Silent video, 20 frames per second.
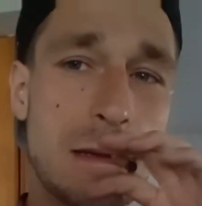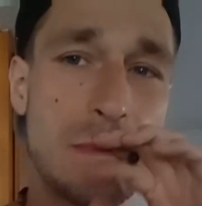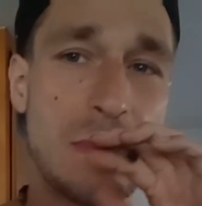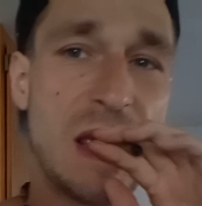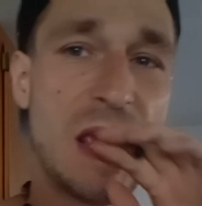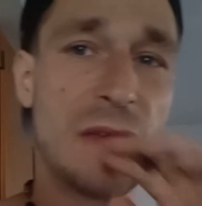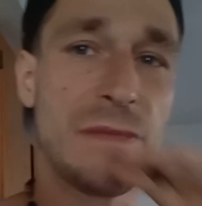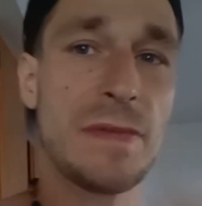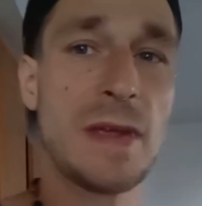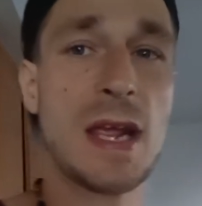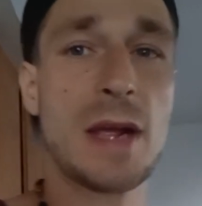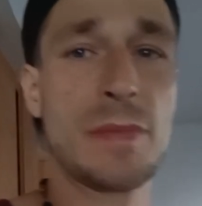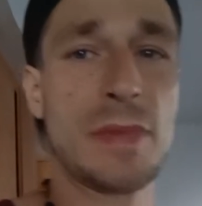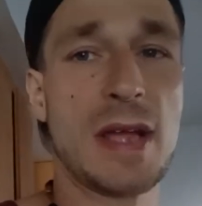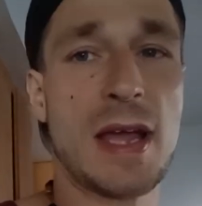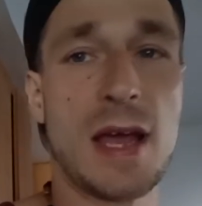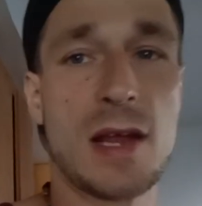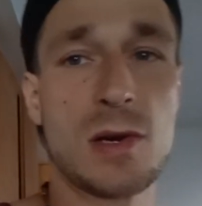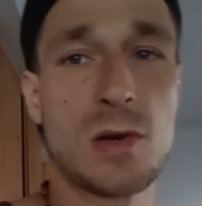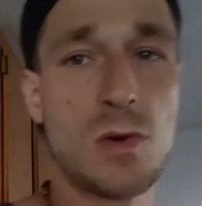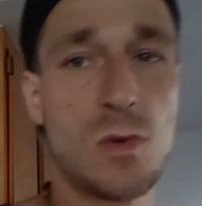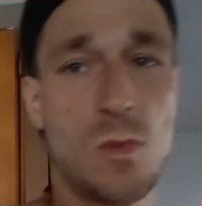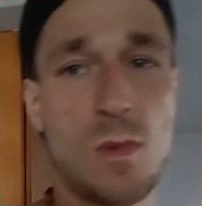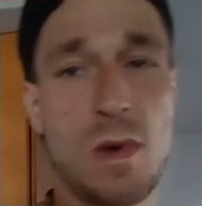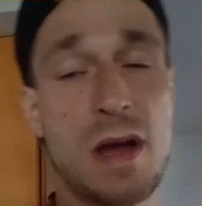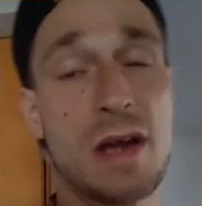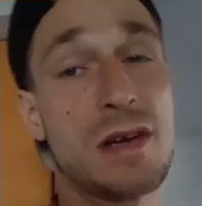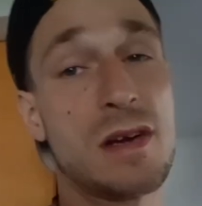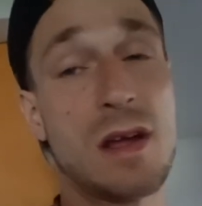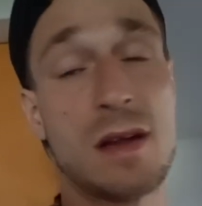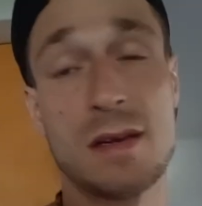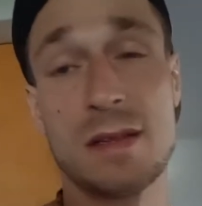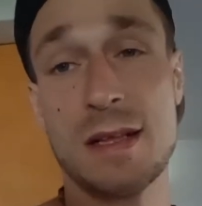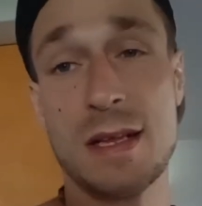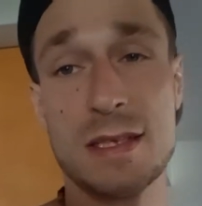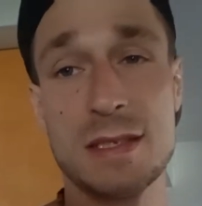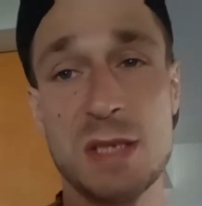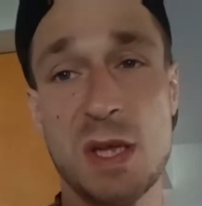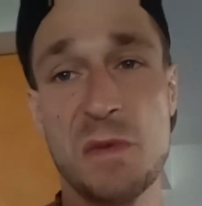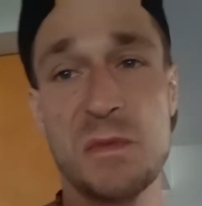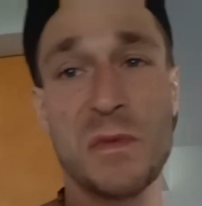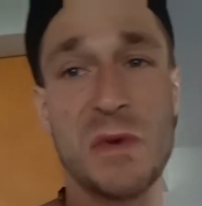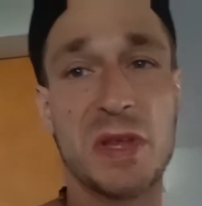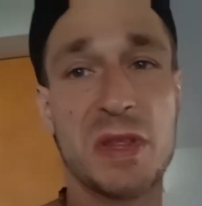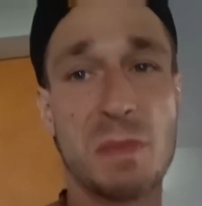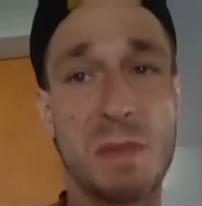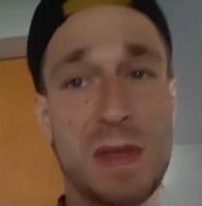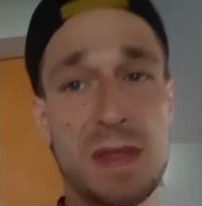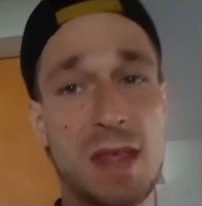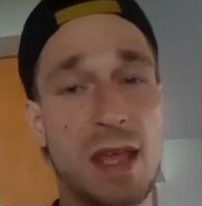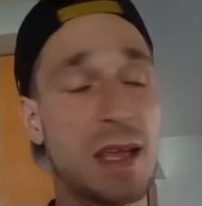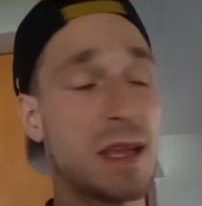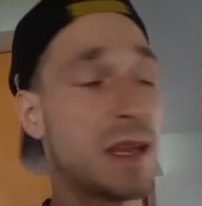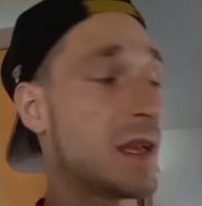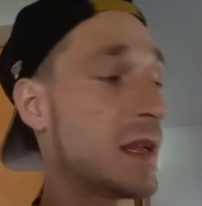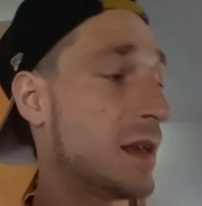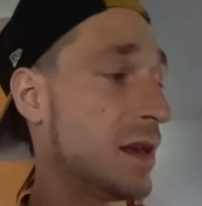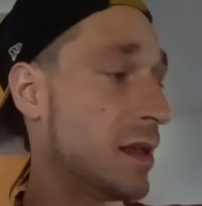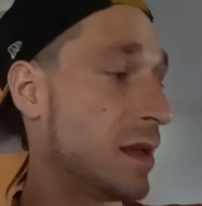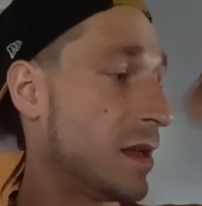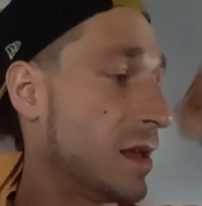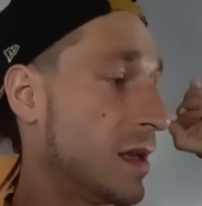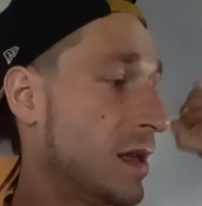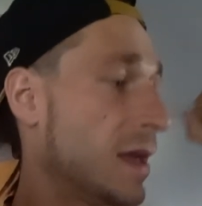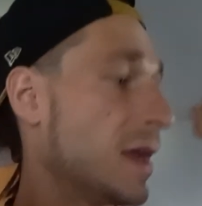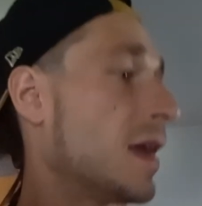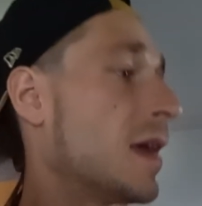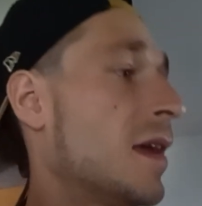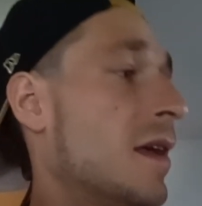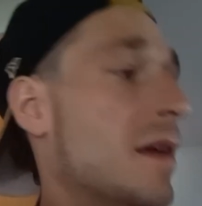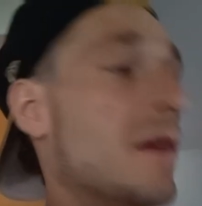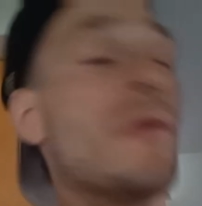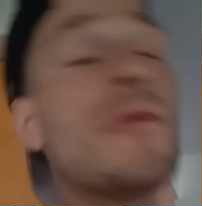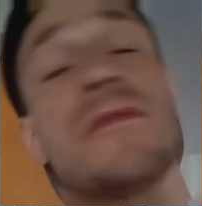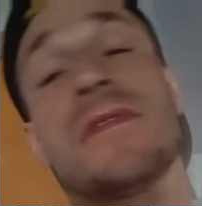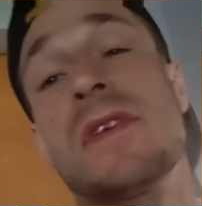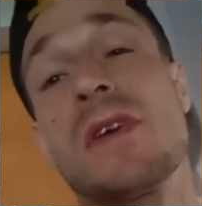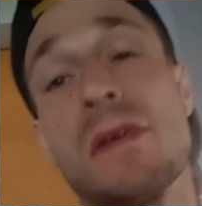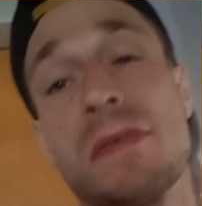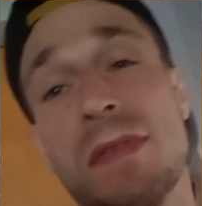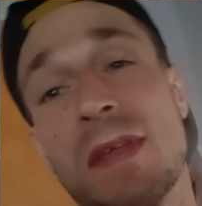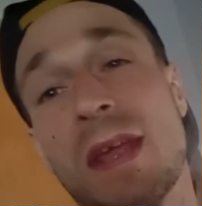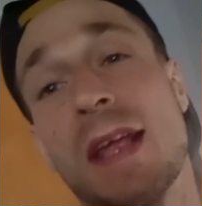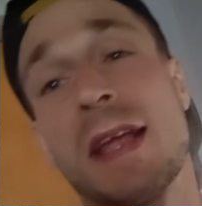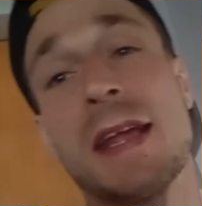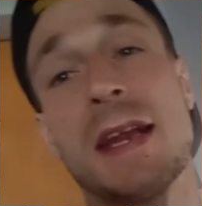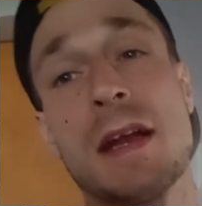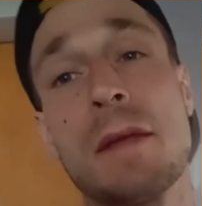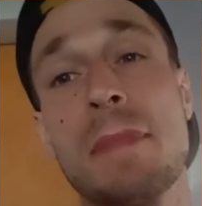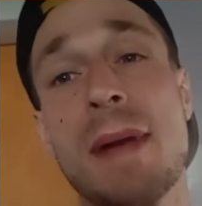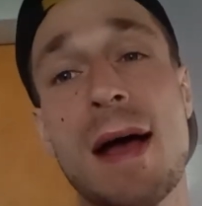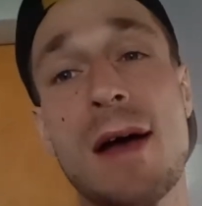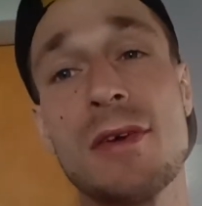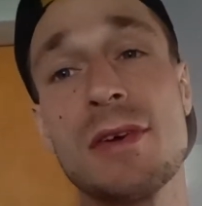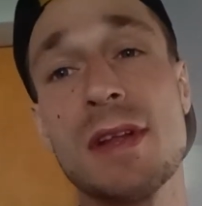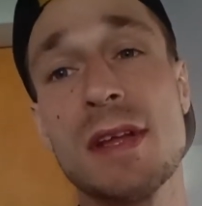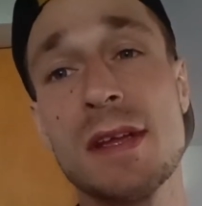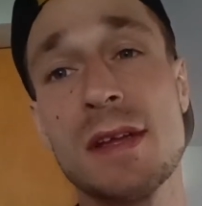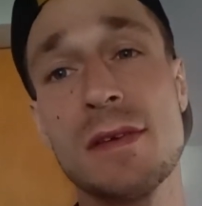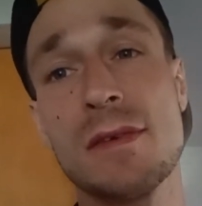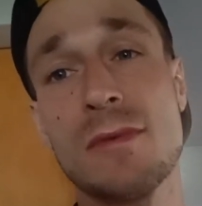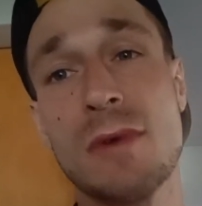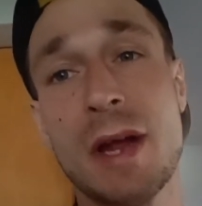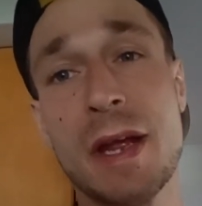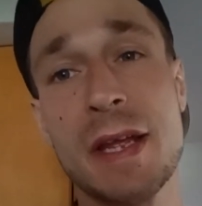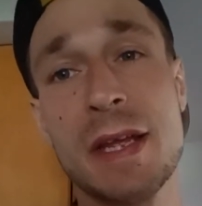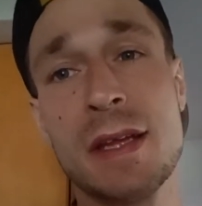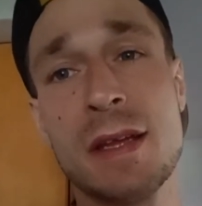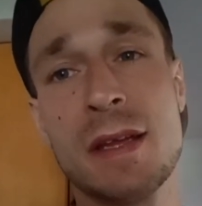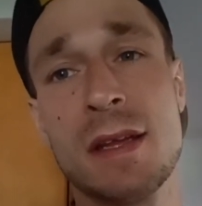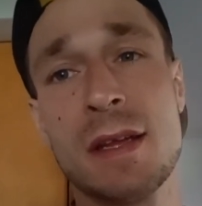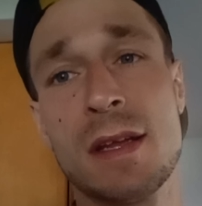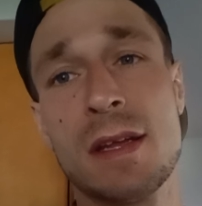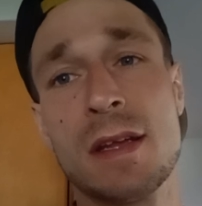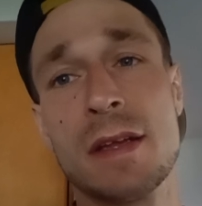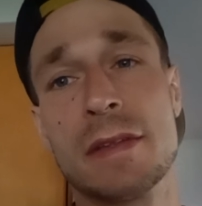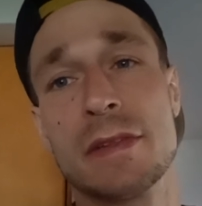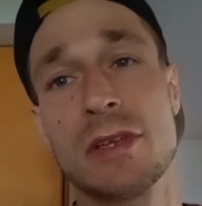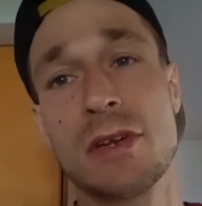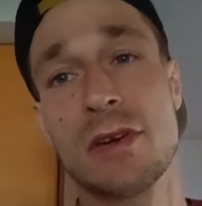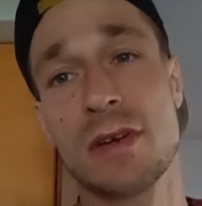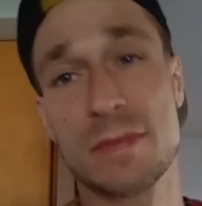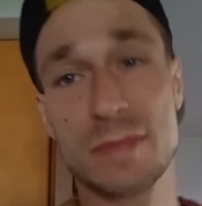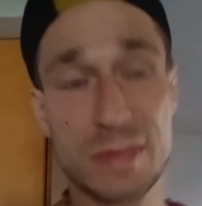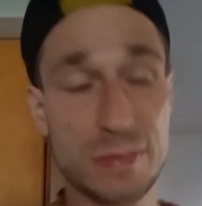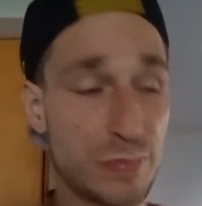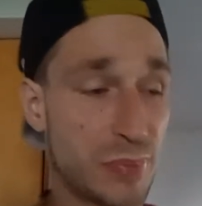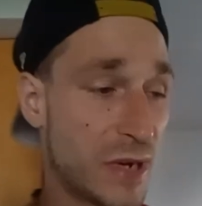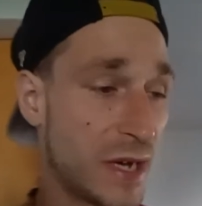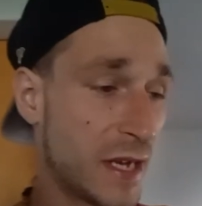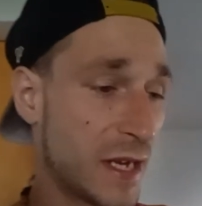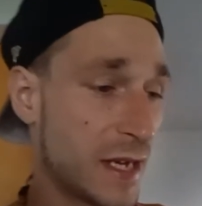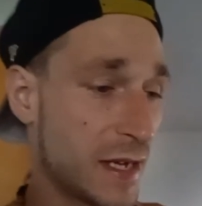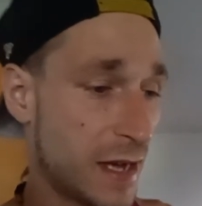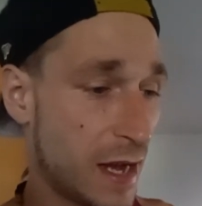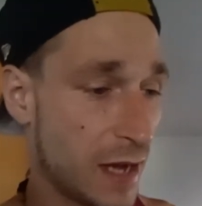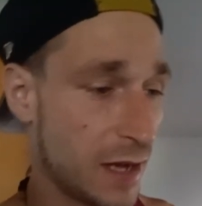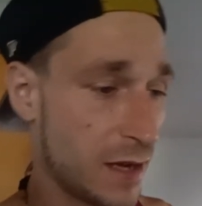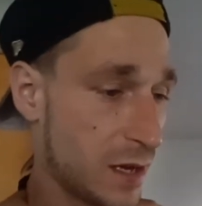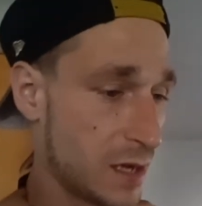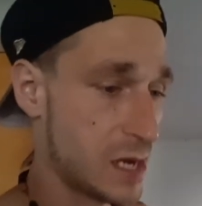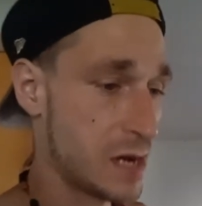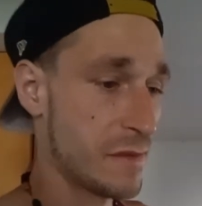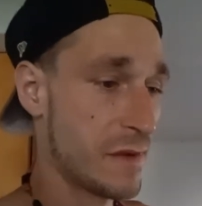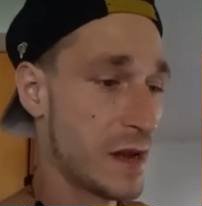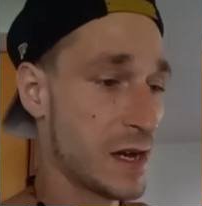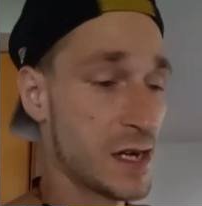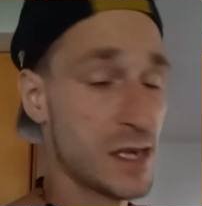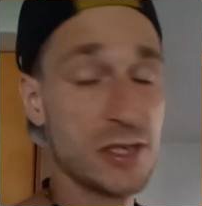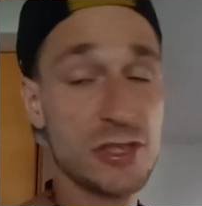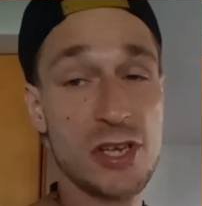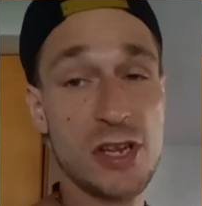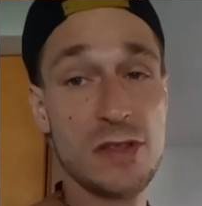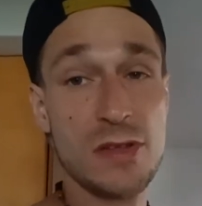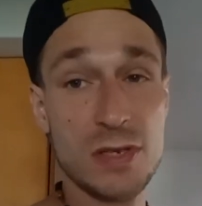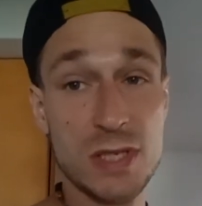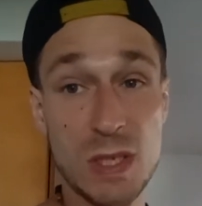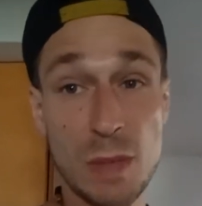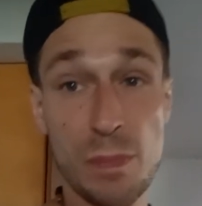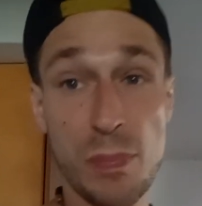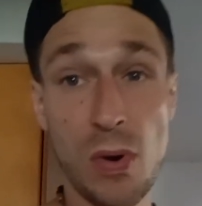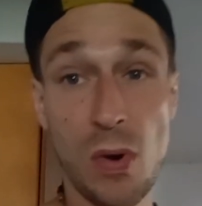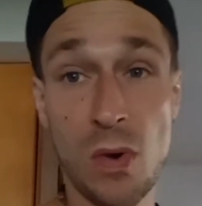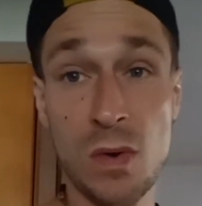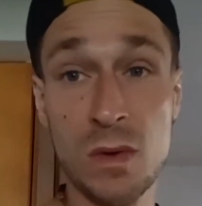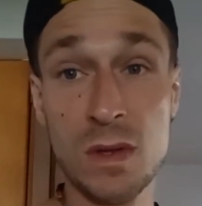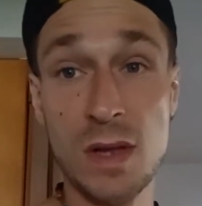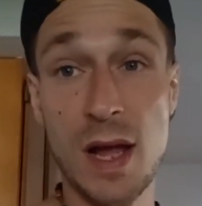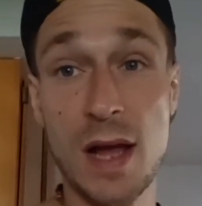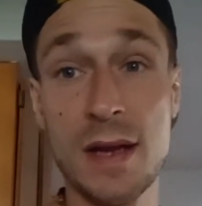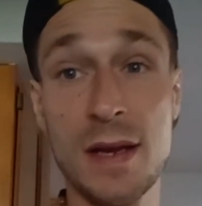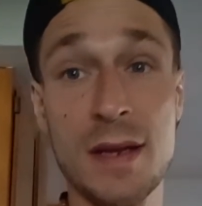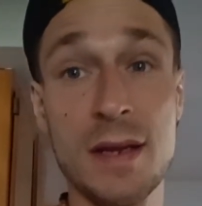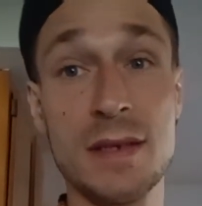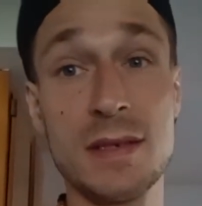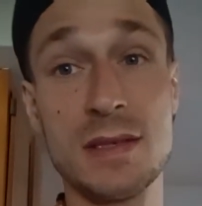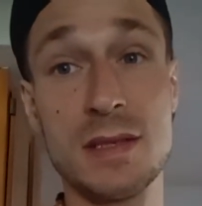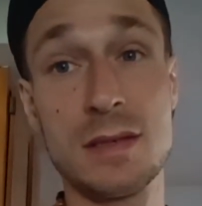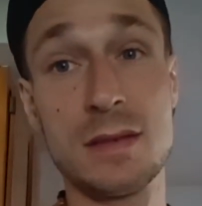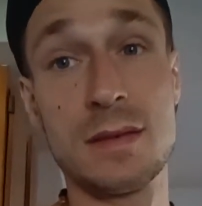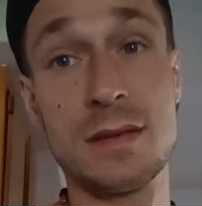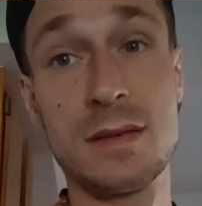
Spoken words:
to my family. I don't want none of that stuff with me. They can, if they're thinking about it, right? They're bringing negative energy. There's a pull on it.